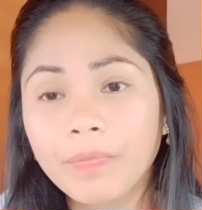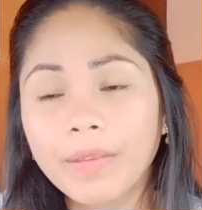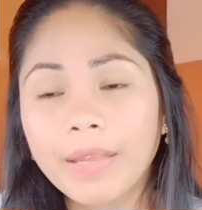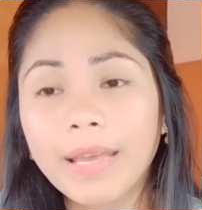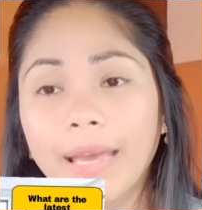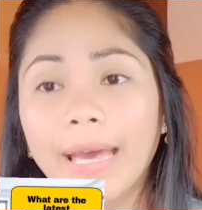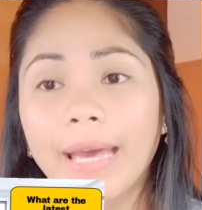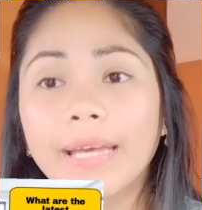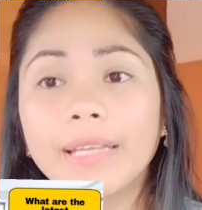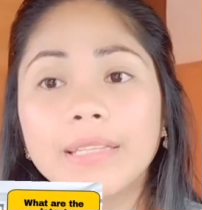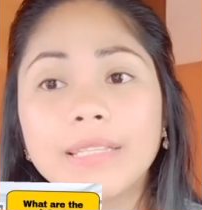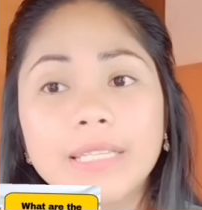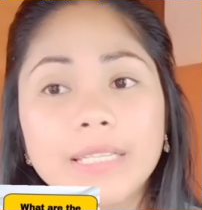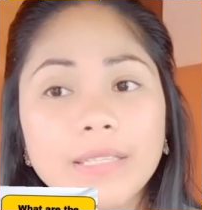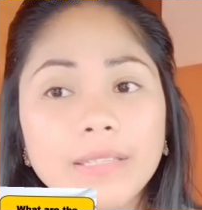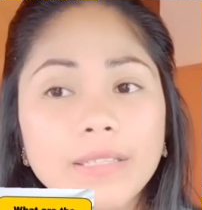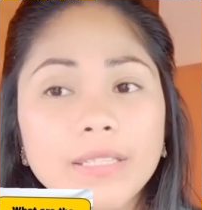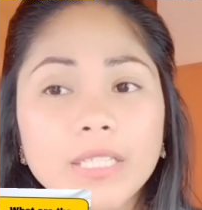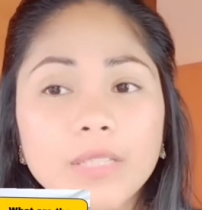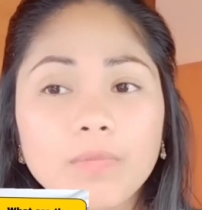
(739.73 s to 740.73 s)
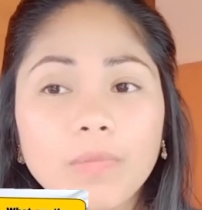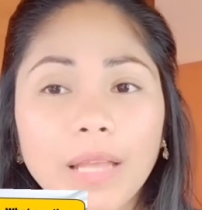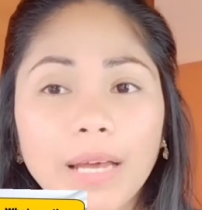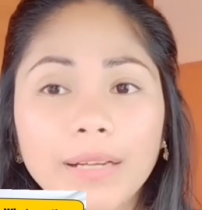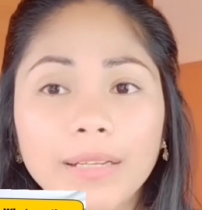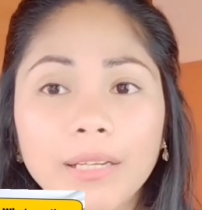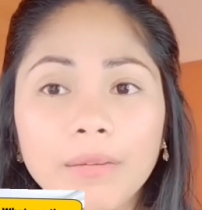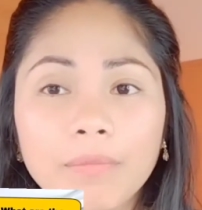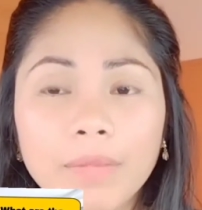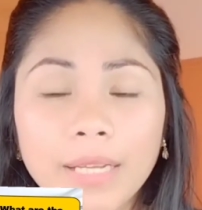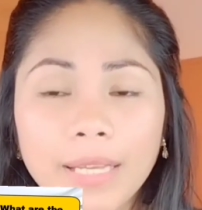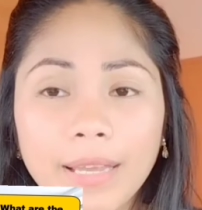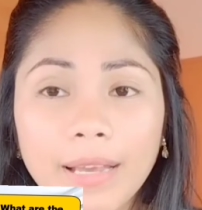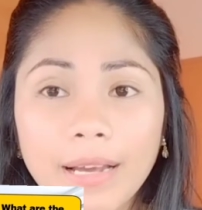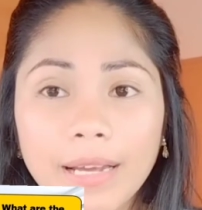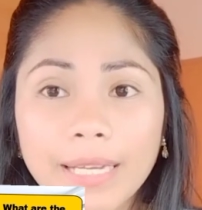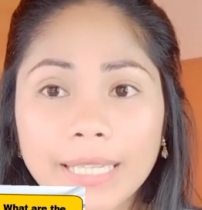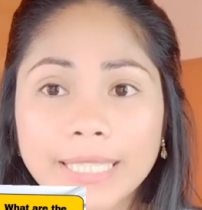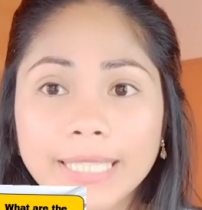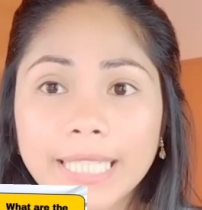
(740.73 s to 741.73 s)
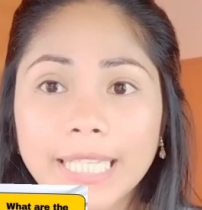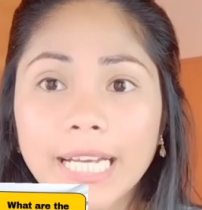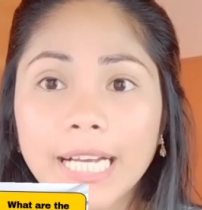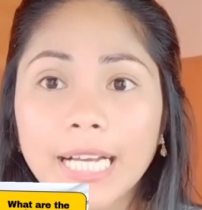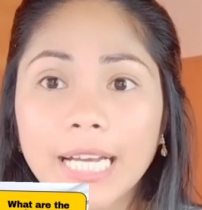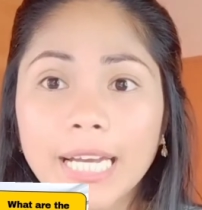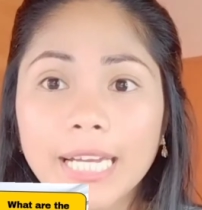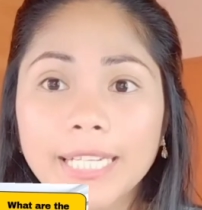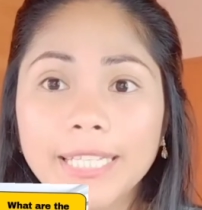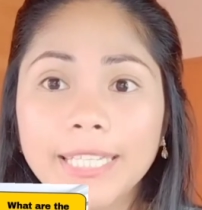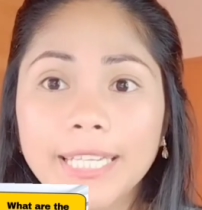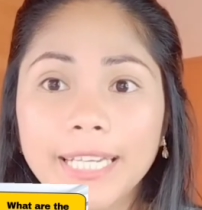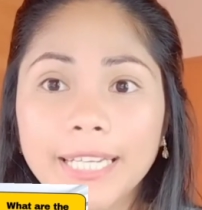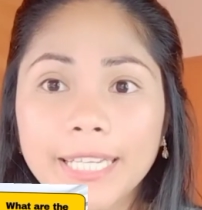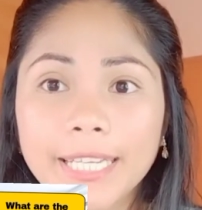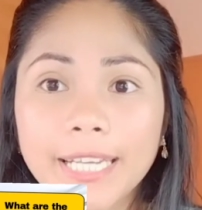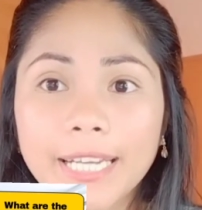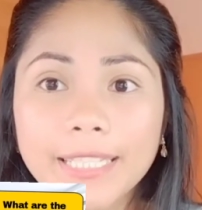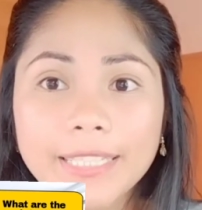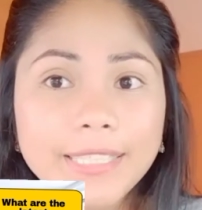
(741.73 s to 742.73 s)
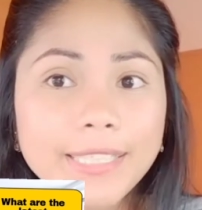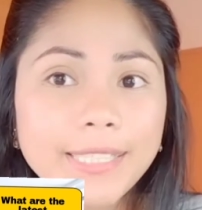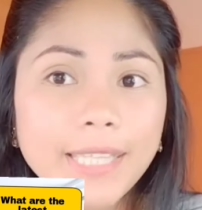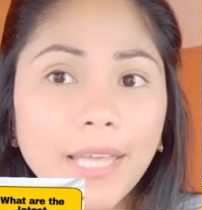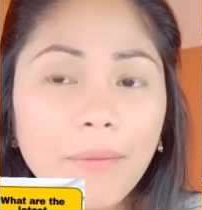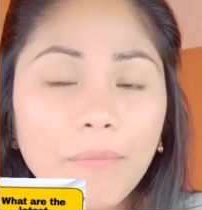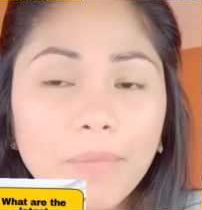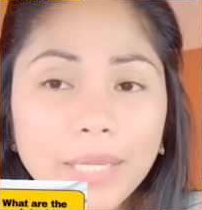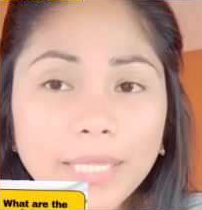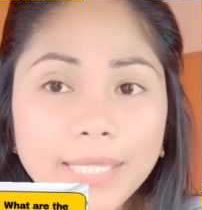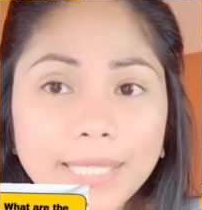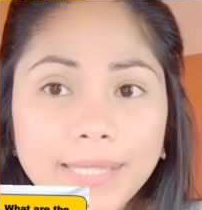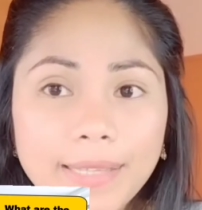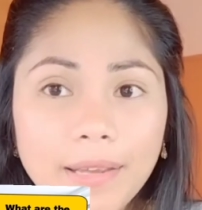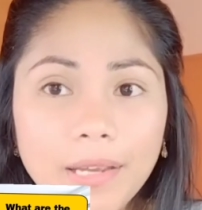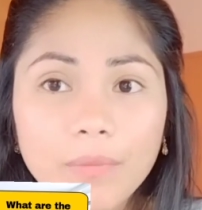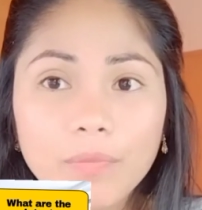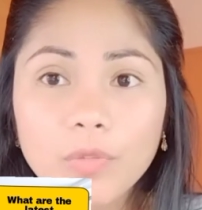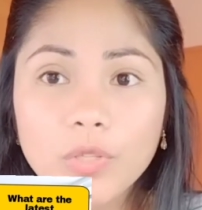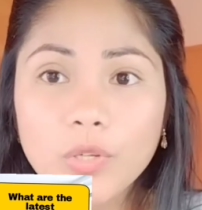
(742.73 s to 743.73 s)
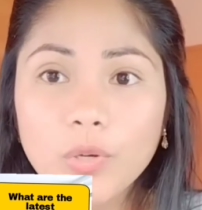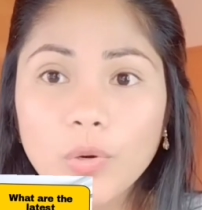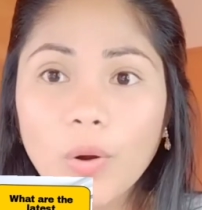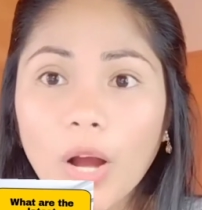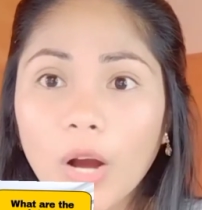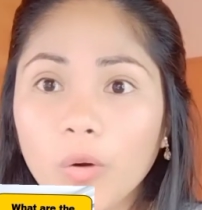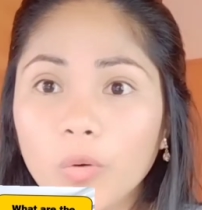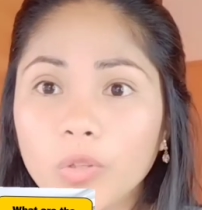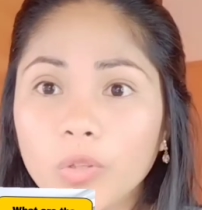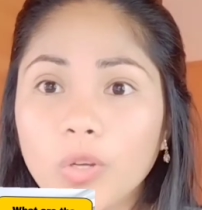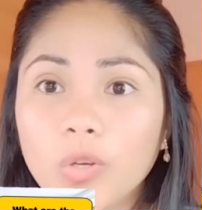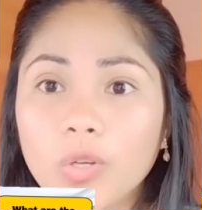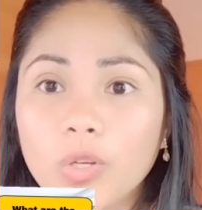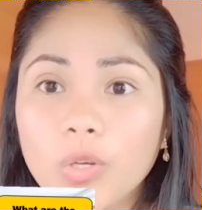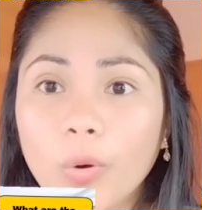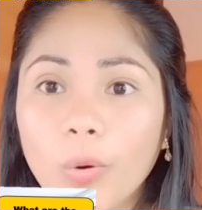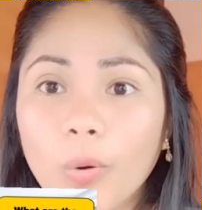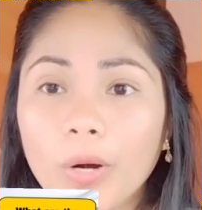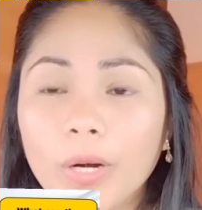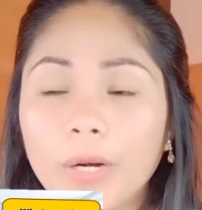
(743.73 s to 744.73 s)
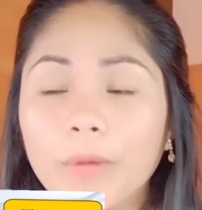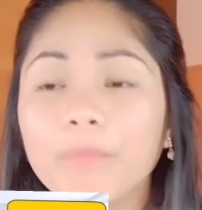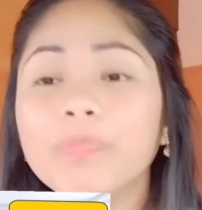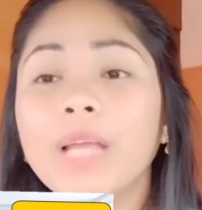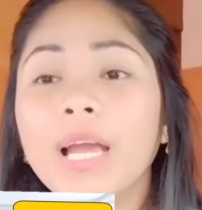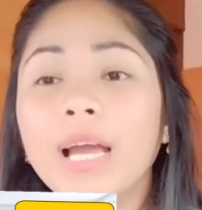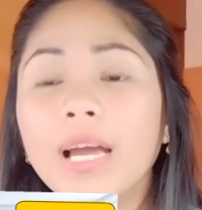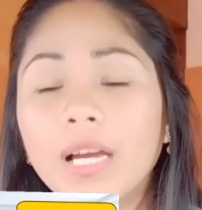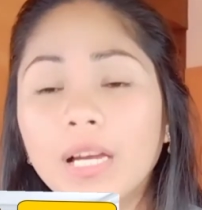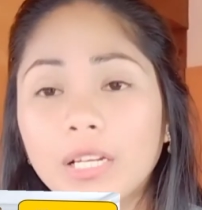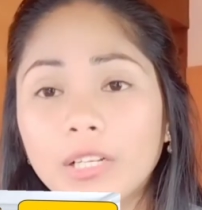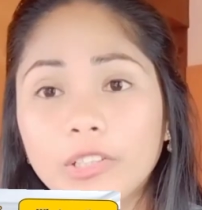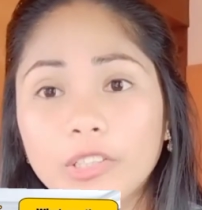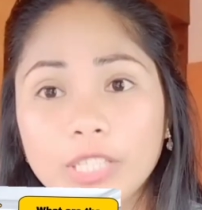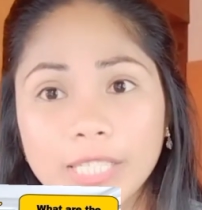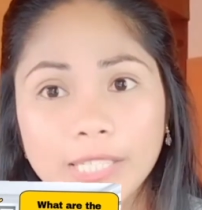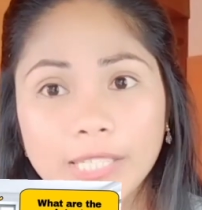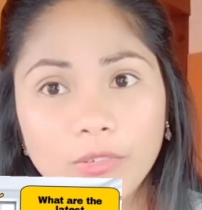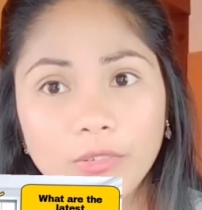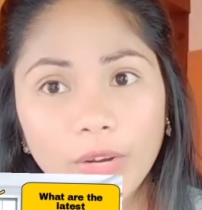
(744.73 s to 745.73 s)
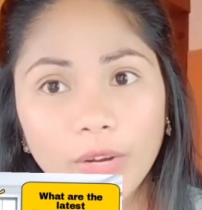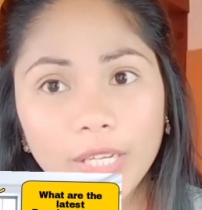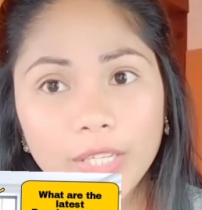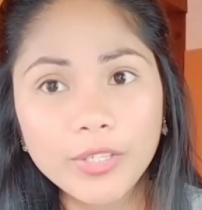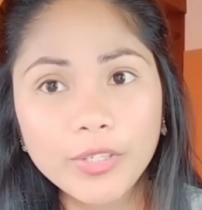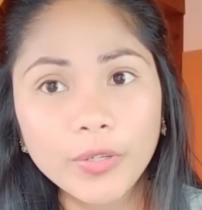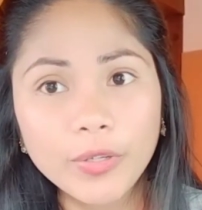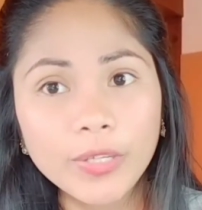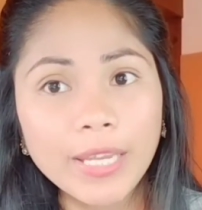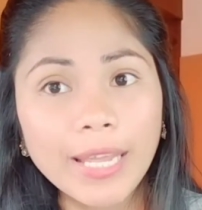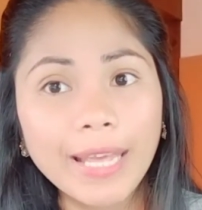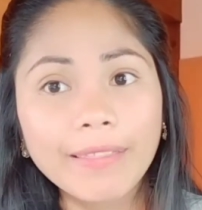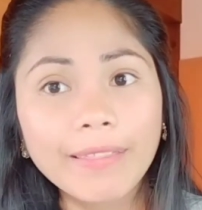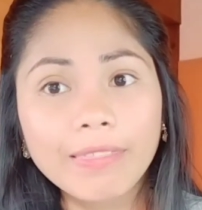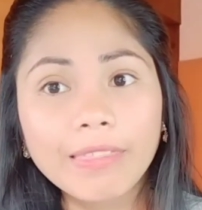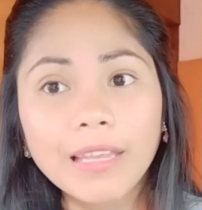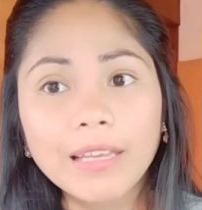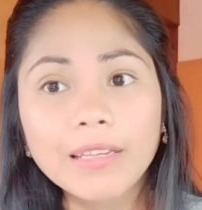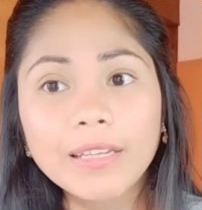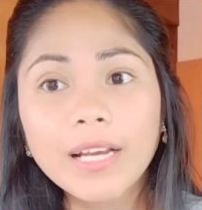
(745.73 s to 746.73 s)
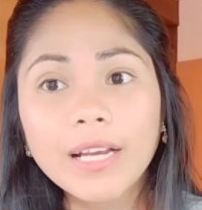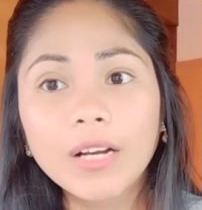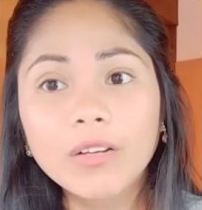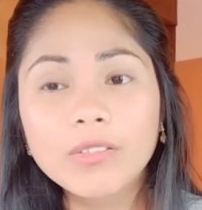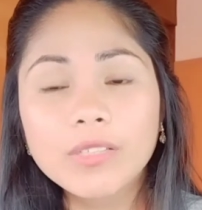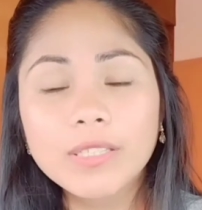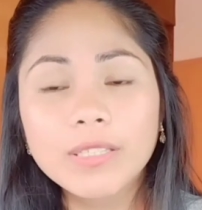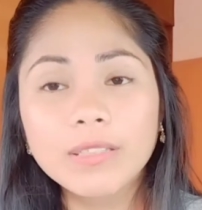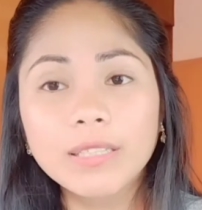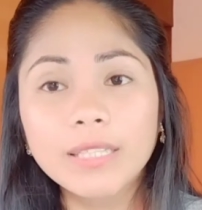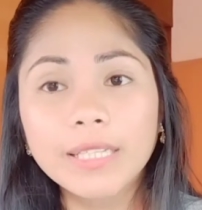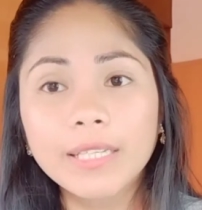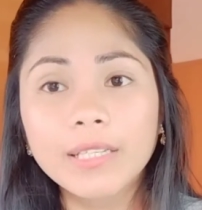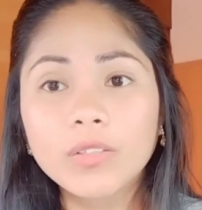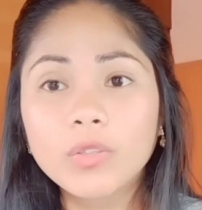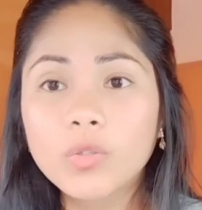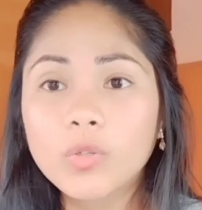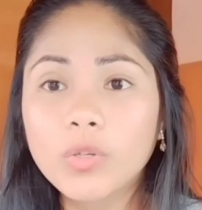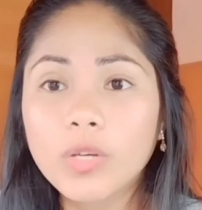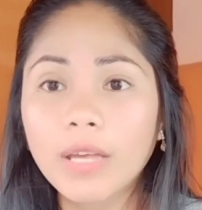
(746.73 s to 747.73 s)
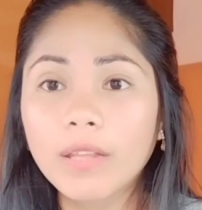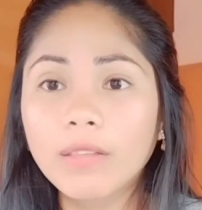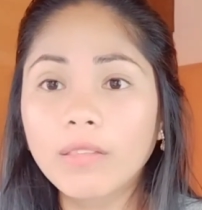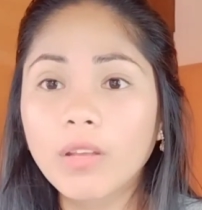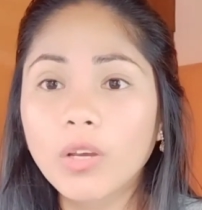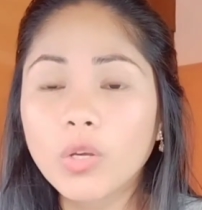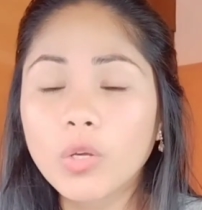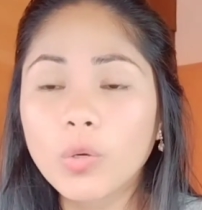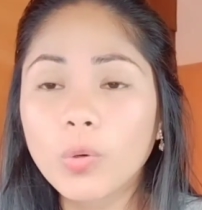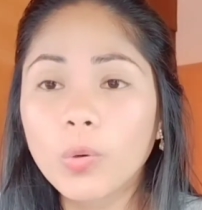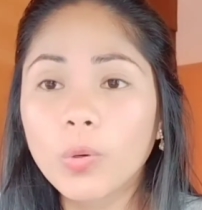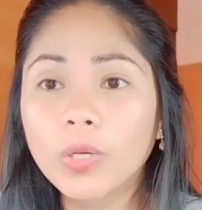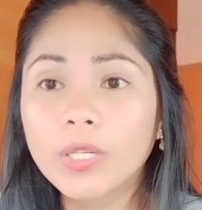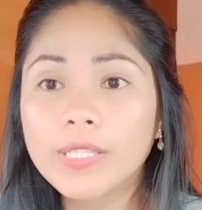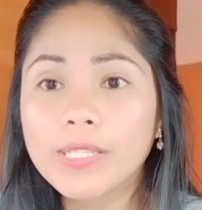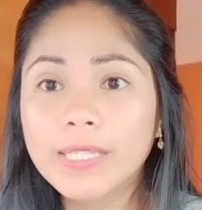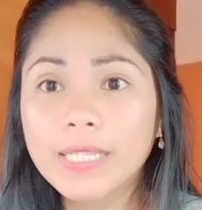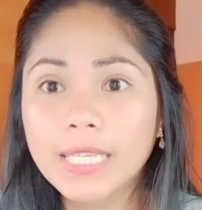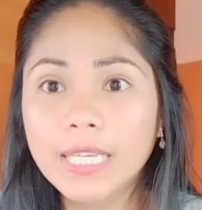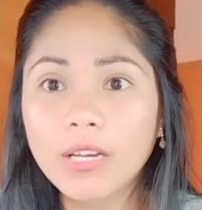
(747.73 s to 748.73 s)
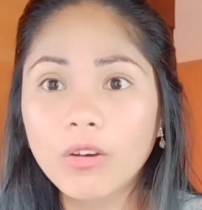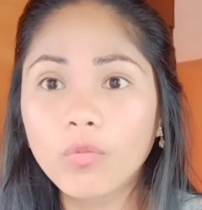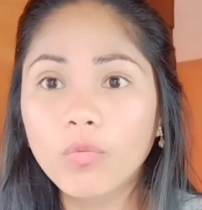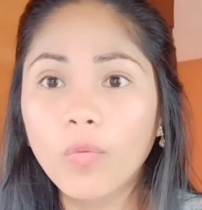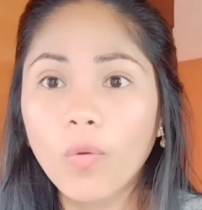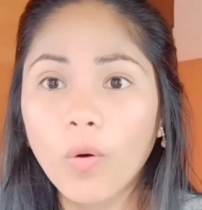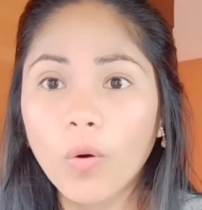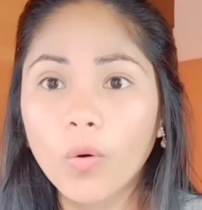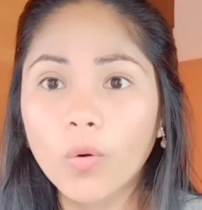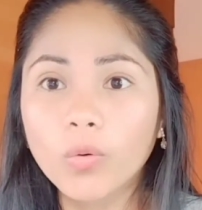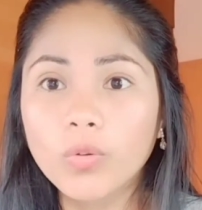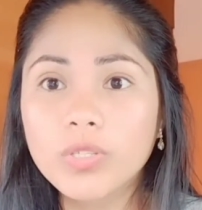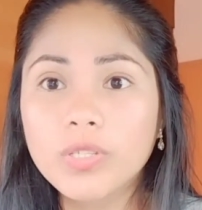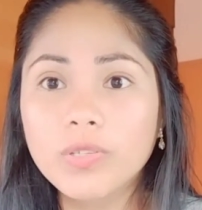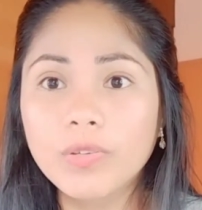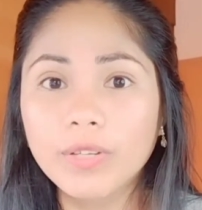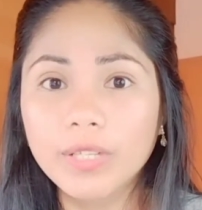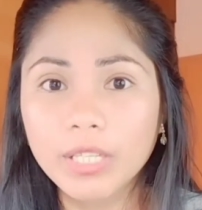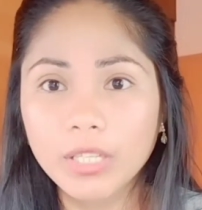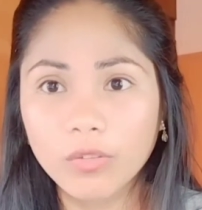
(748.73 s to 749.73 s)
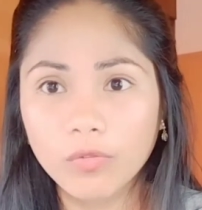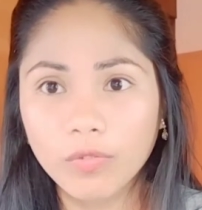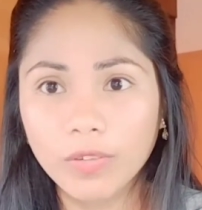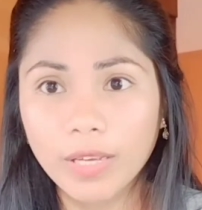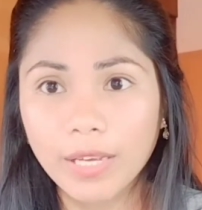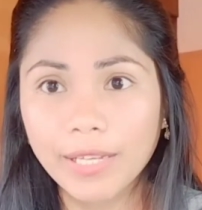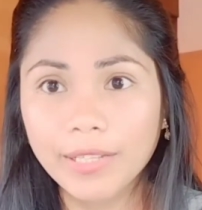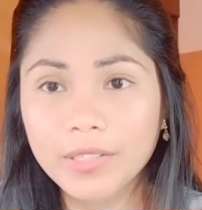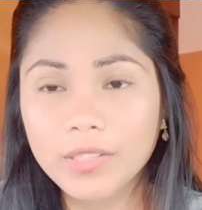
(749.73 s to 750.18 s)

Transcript: And in this vlog naman guys, i-guide ka nyan step by step throughout your registration and telecounseling to get your CFO certificate.